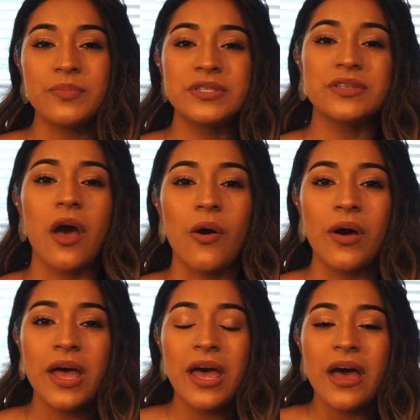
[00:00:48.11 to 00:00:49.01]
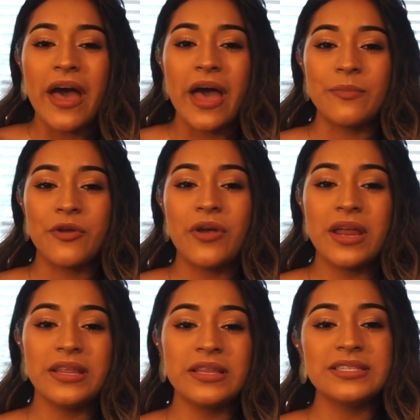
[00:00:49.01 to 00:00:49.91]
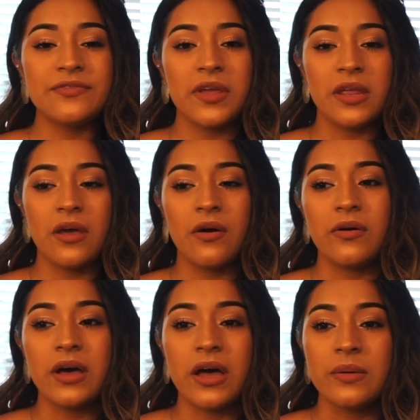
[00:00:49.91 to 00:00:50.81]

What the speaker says: So I'm creating this video